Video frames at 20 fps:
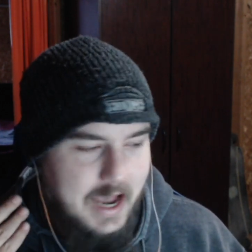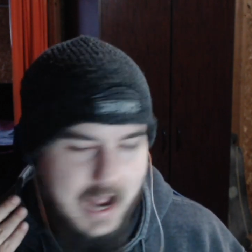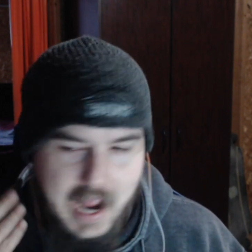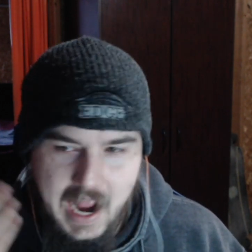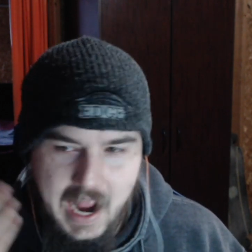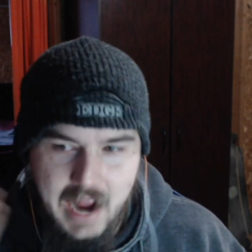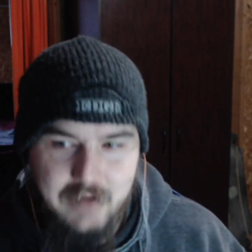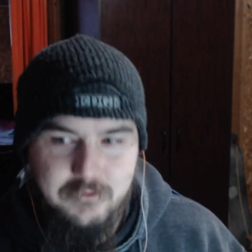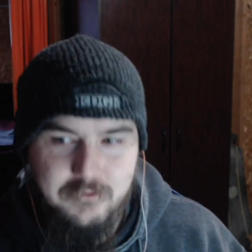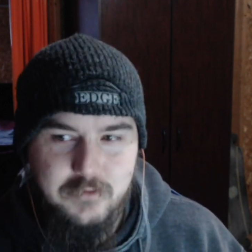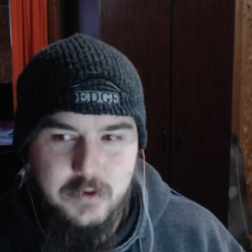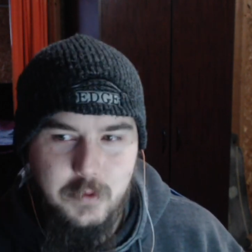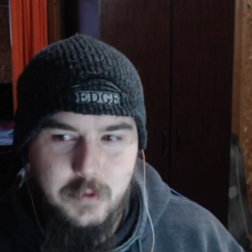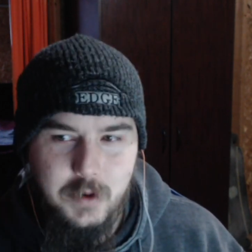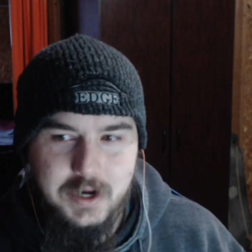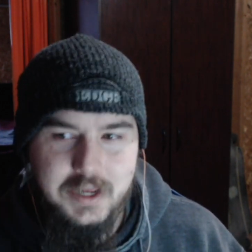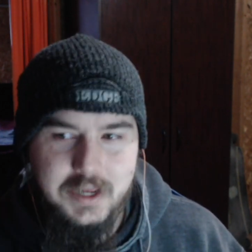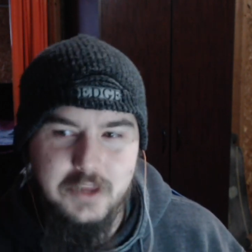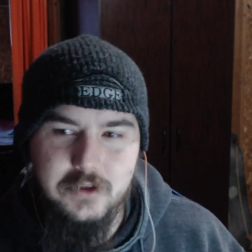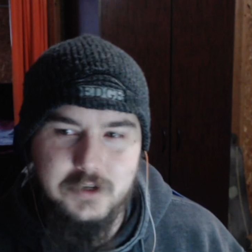
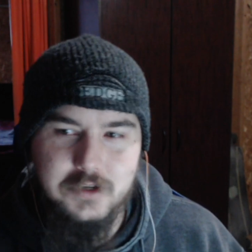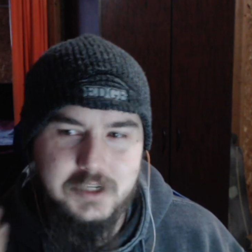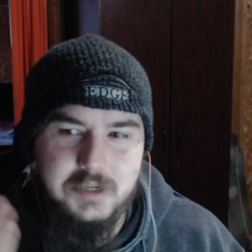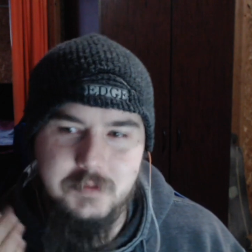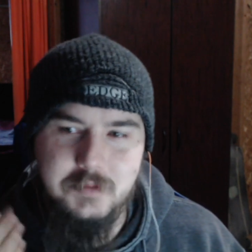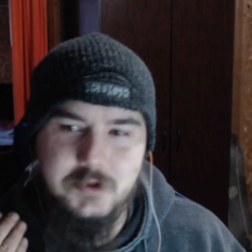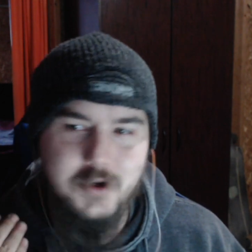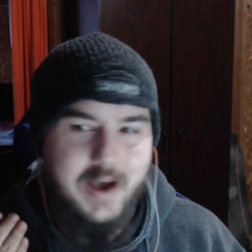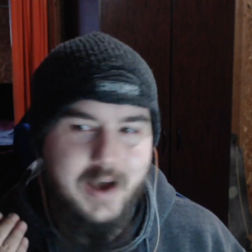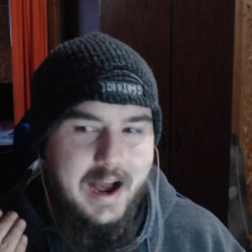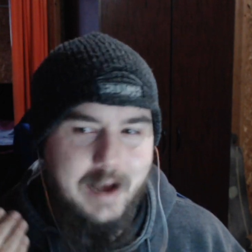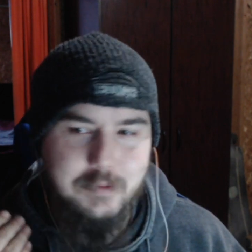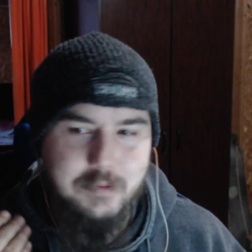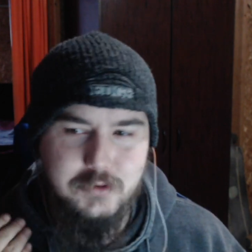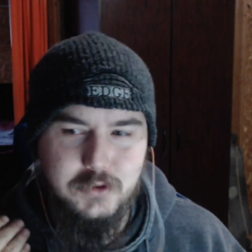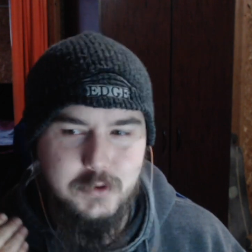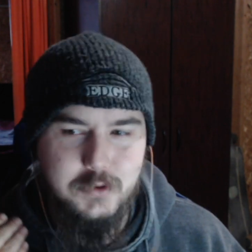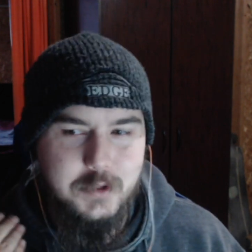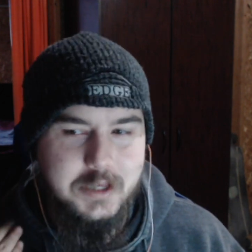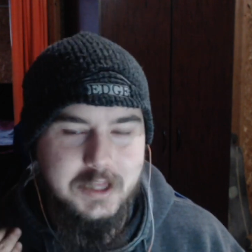everyone either seems to
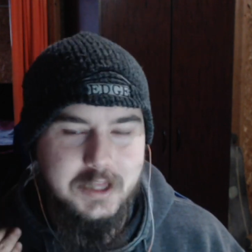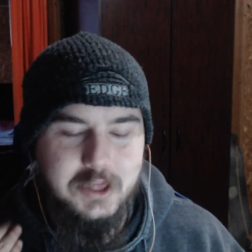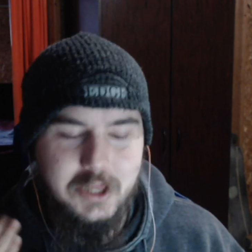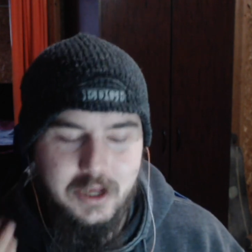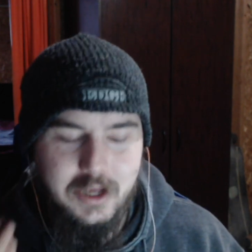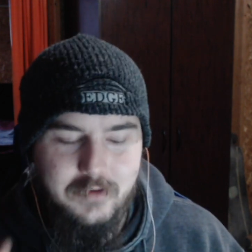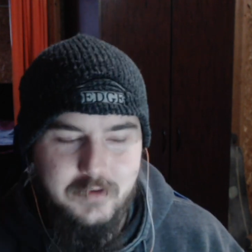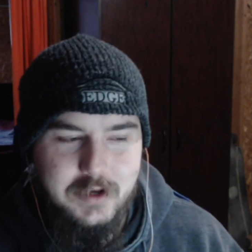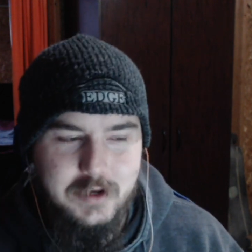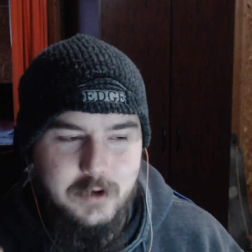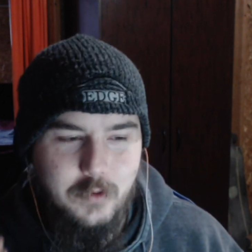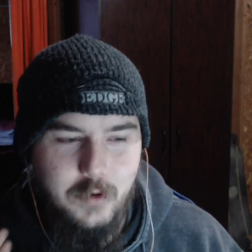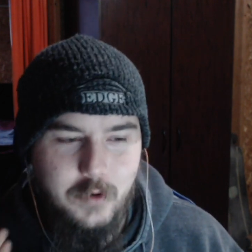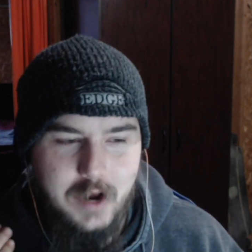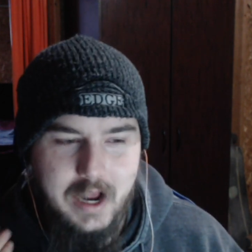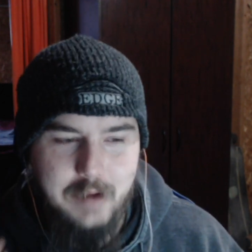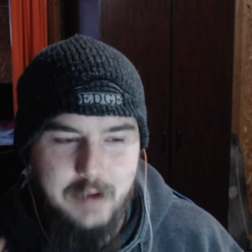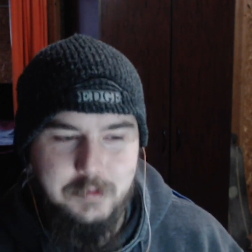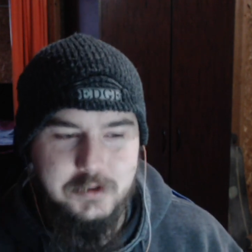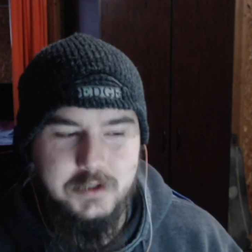absolutely love it or
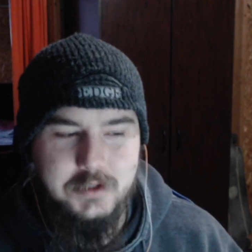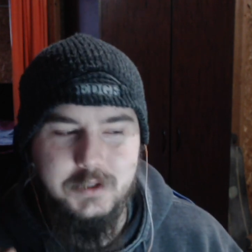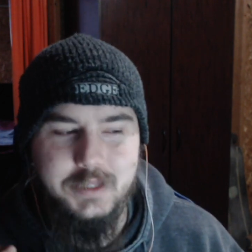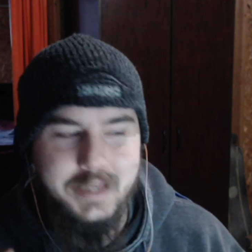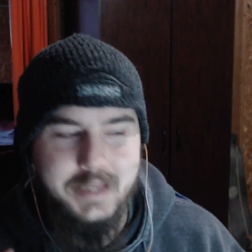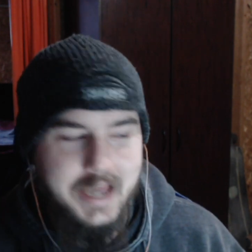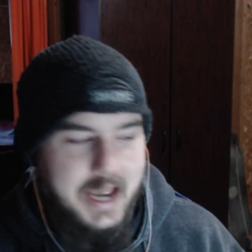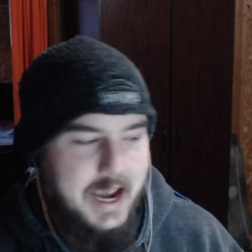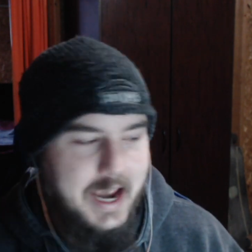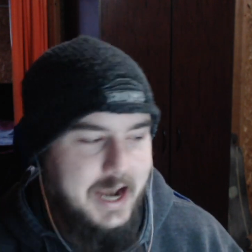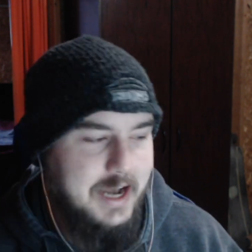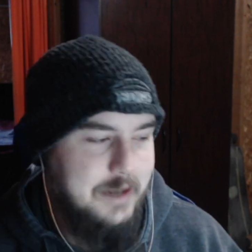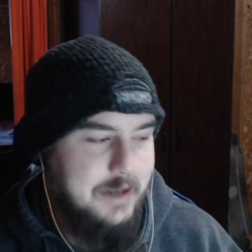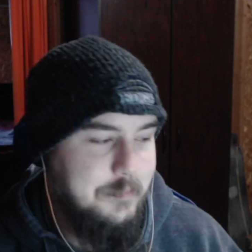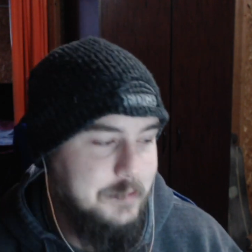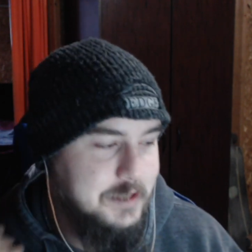absolutely hate it.